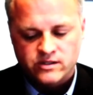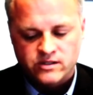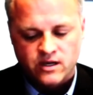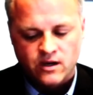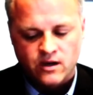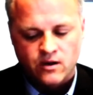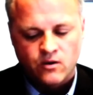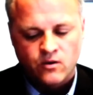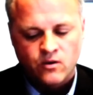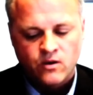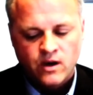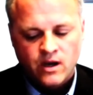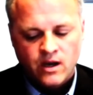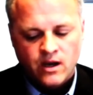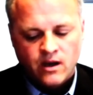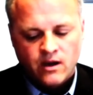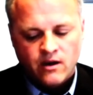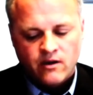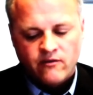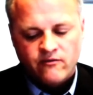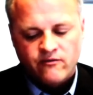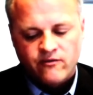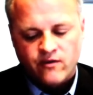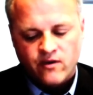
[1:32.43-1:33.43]
So
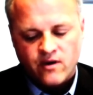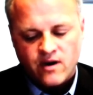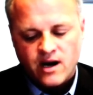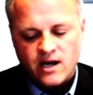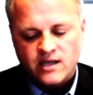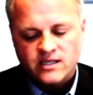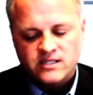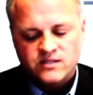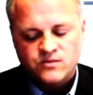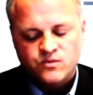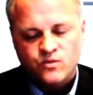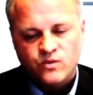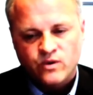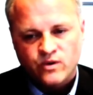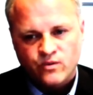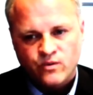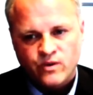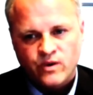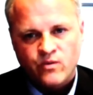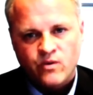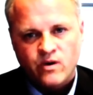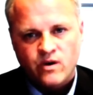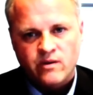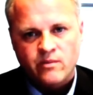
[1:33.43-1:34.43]
for us,
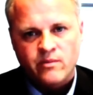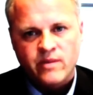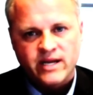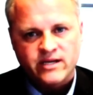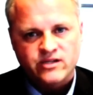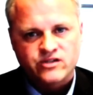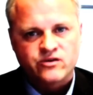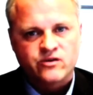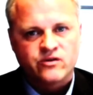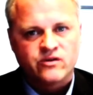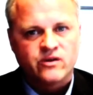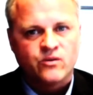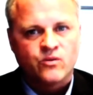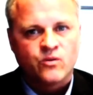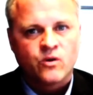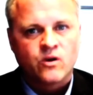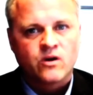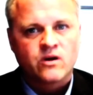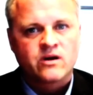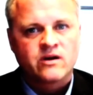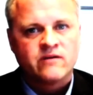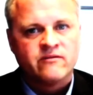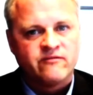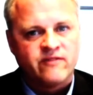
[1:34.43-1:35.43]
we want to make sure that
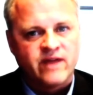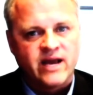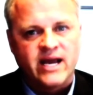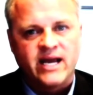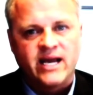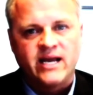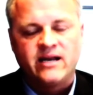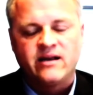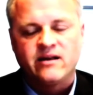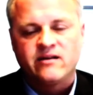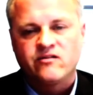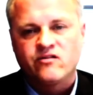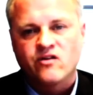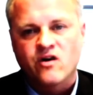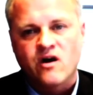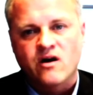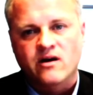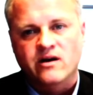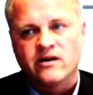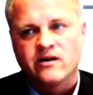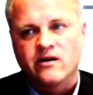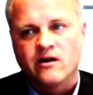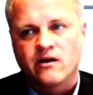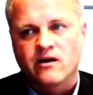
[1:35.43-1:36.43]
we're conveying and
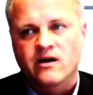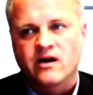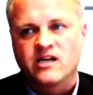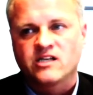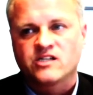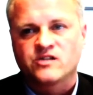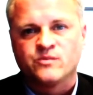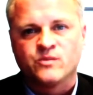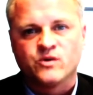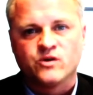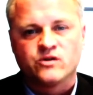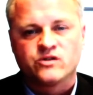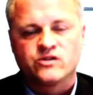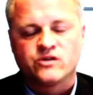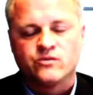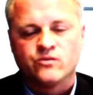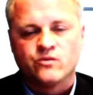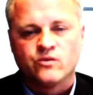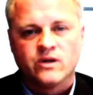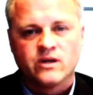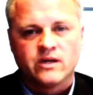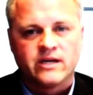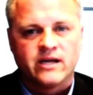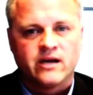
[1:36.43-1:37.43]
talking to our customers
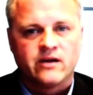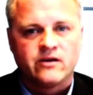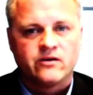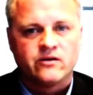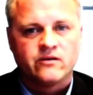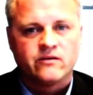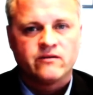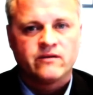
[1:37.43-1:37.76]
and really